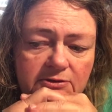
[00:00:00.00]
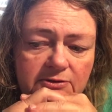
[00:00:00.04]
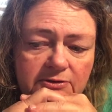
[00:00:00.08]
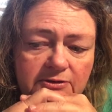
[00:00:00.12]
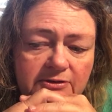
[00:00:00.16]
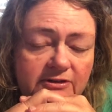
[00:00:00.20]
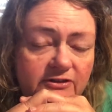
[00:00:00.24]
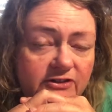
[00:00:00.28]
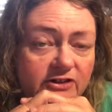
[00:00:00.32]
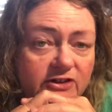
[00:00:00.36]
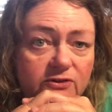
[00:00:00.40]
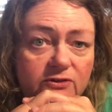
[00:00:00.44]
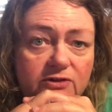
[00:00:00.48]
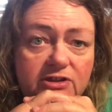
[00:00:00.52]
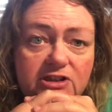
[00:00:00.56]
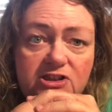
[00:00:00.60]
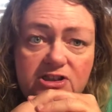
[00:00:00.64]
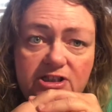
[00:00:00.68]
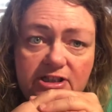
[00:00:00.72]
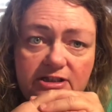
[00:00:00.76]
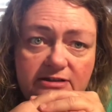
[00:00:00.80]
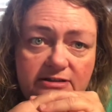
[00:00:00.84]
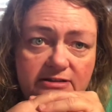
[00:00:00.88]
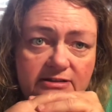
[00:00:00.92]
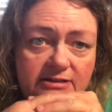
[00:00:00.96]
Where we
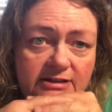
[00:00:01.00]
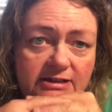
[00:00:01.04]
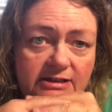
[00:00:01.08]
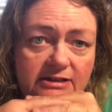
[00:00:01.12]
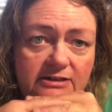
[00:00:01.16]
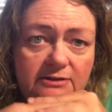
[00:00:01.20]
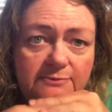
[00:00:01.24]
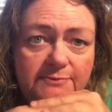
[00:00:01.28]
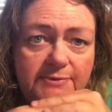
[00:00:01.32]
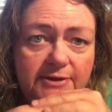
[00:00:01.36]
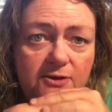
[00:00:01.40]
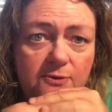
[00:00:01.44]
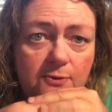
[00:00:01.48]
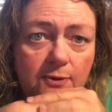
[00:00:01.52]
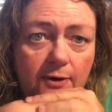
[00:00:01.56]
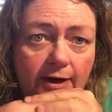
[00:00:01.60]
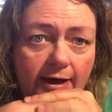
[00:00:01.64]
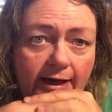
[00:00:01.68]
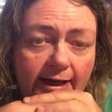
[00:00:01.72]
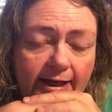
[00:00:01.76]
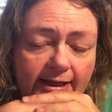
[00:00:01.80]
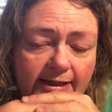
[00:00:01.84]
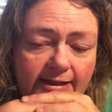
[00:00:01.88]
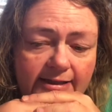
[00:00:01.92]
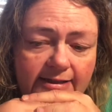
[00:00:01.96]
just need to be
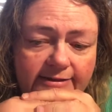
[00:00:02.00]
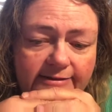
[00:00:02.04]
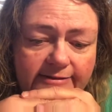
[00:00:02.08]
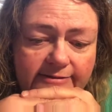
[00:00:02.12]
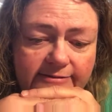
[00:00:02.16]
quiet